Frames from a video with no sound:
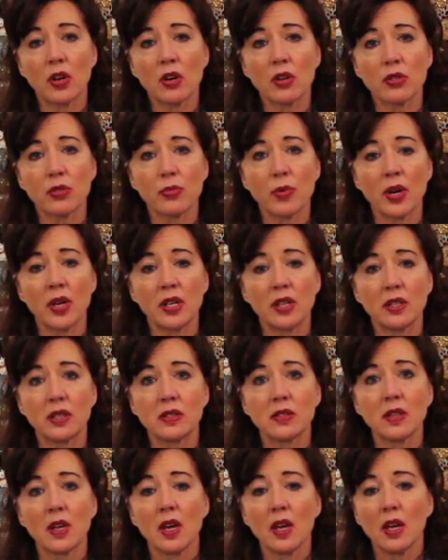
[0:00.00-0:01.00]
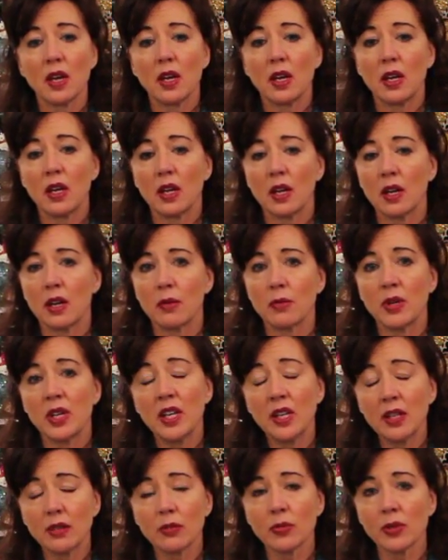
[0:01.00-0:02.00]
arthritis, and
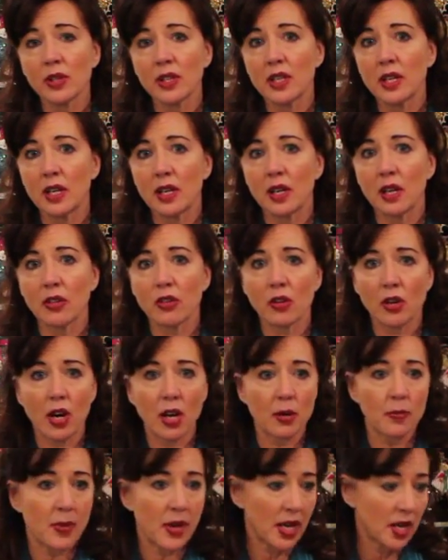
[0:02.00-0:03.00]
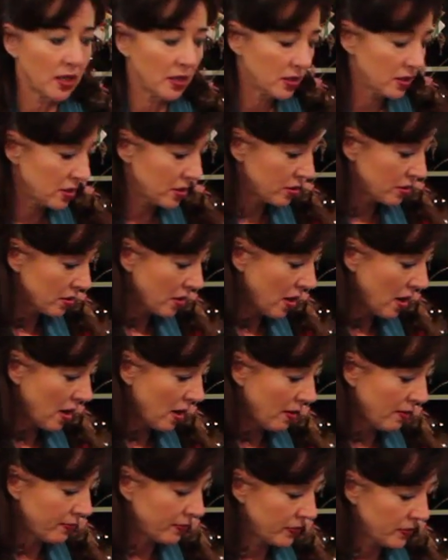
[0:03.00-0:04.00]
really any other kind of pain
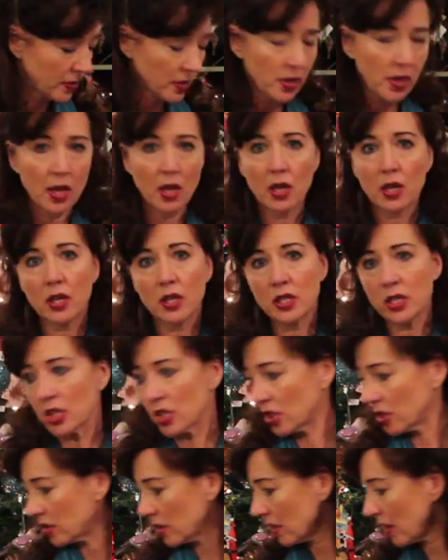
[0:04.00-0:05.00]
conditions.